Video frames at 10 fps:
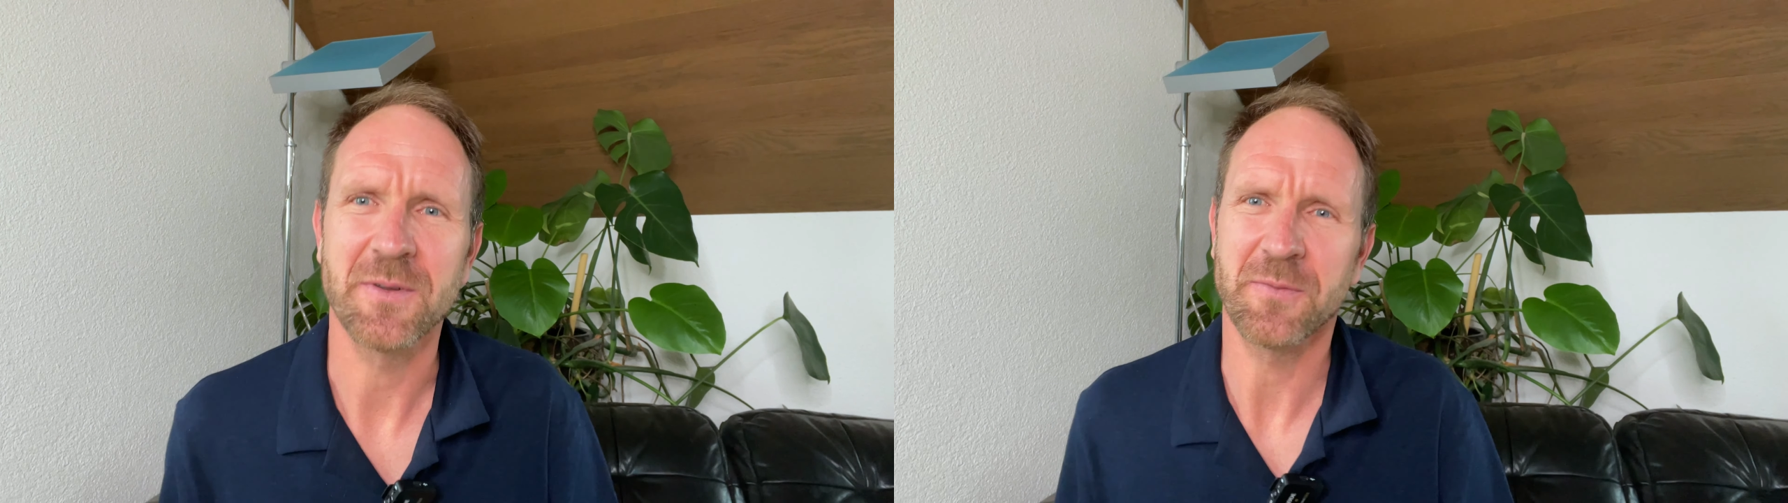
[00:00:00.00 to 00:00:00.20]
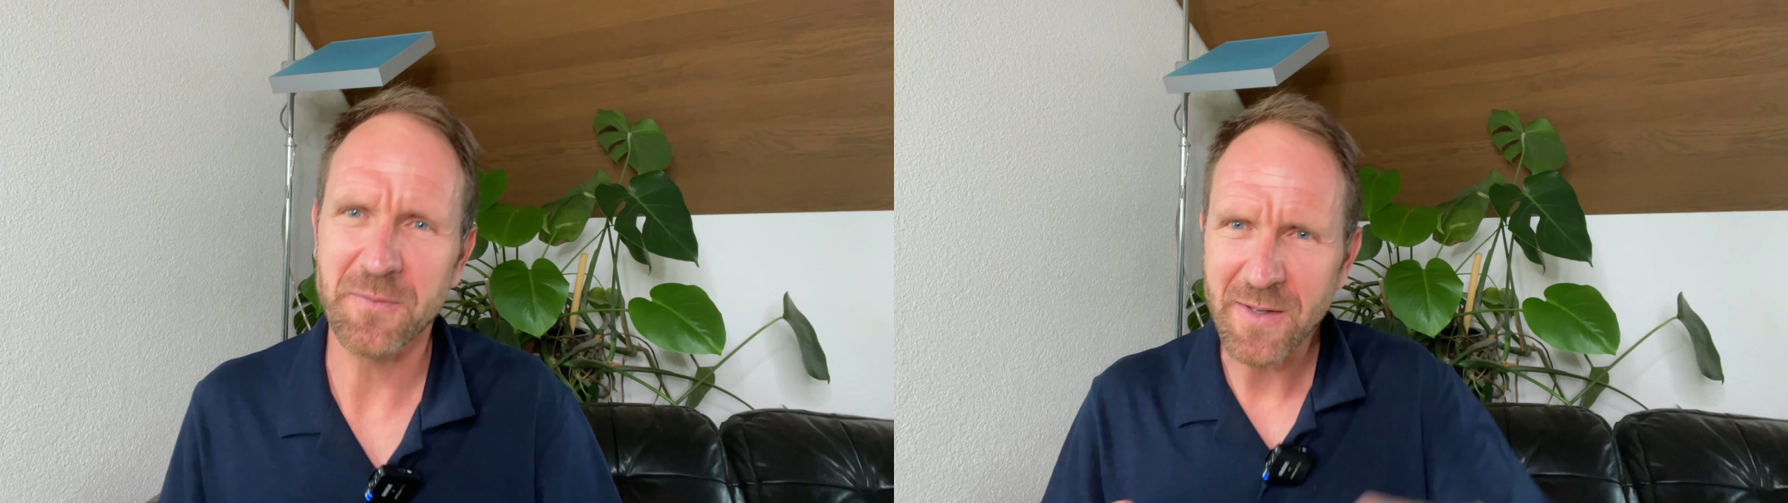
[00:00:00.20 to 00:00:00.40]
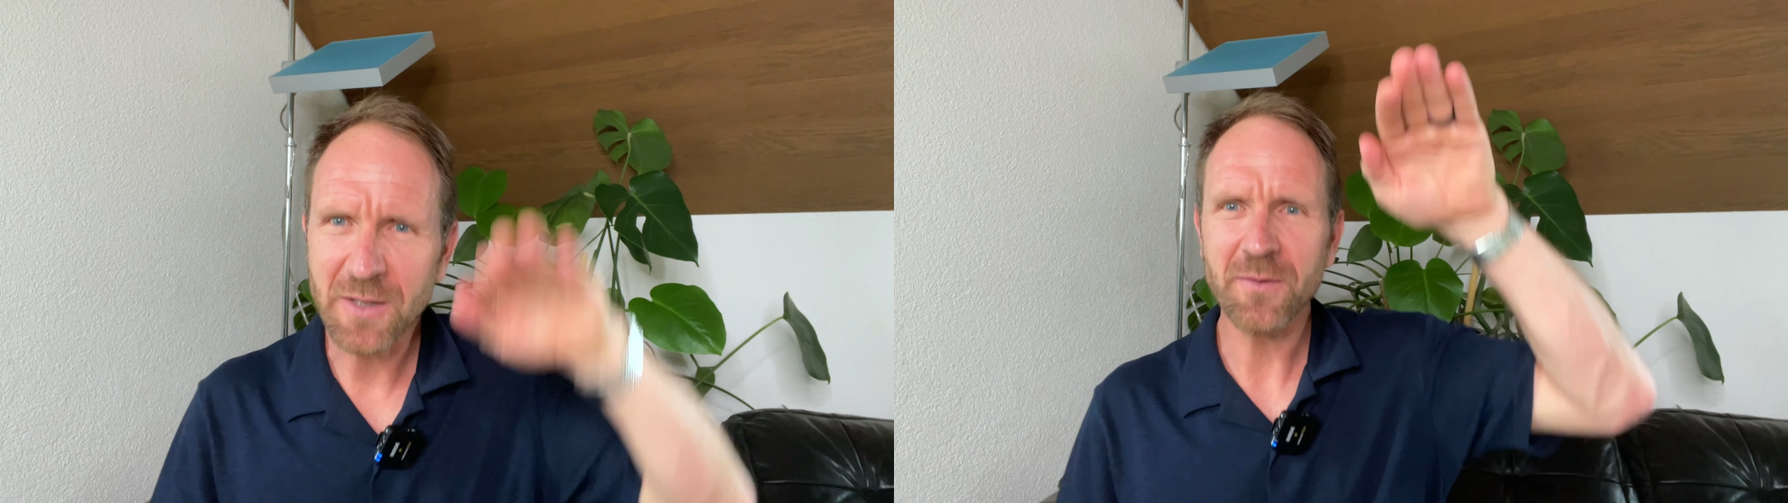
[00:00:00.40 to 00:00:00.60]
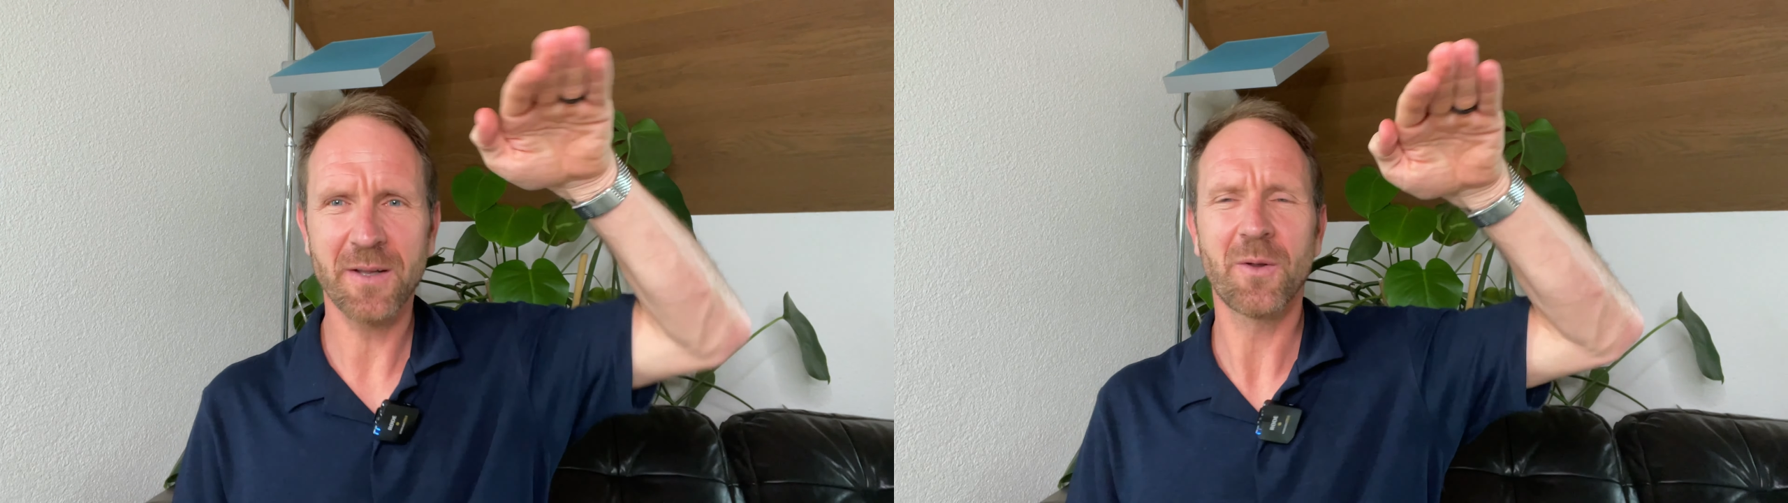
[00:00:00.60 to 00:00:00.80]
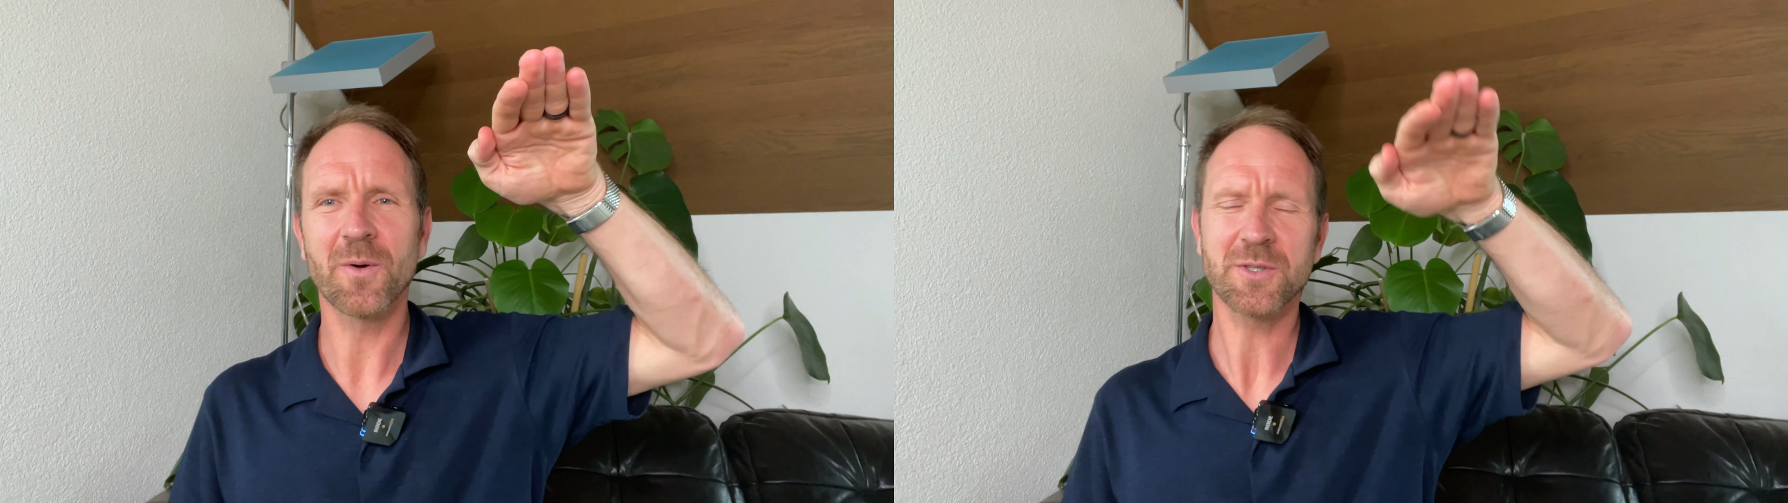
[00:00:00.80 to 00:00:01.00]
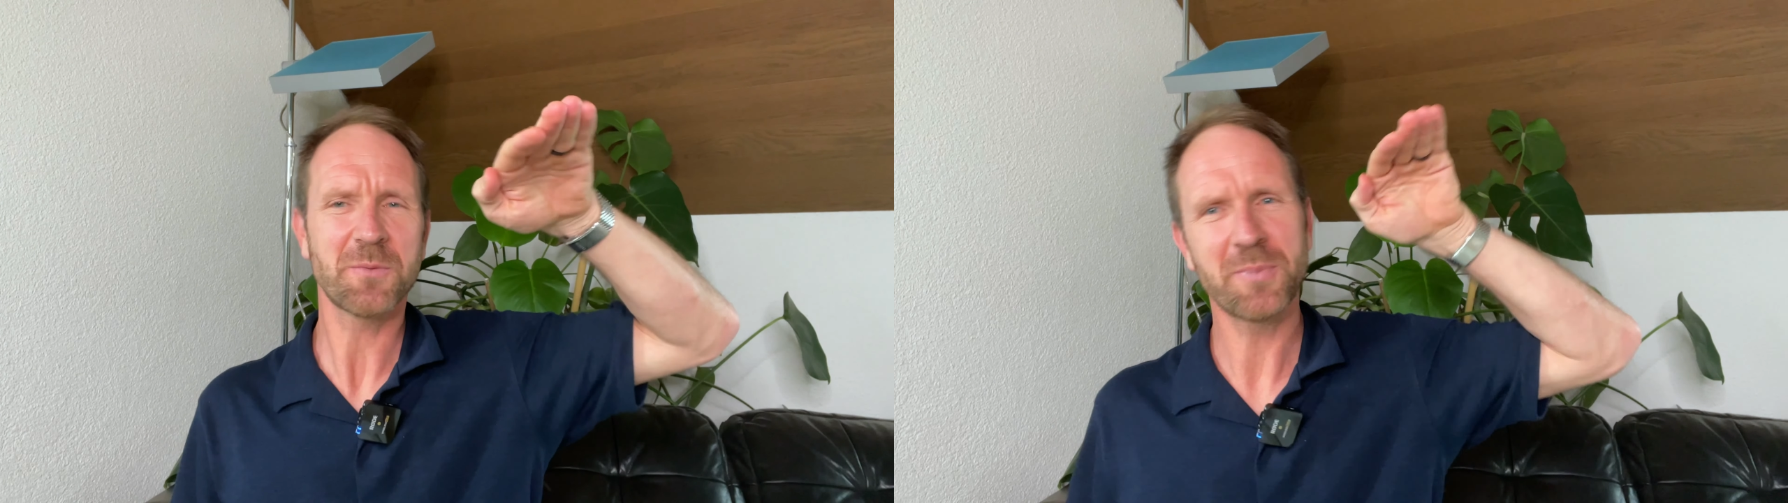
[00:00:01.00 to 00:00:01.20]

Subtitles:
The fear of the Lord should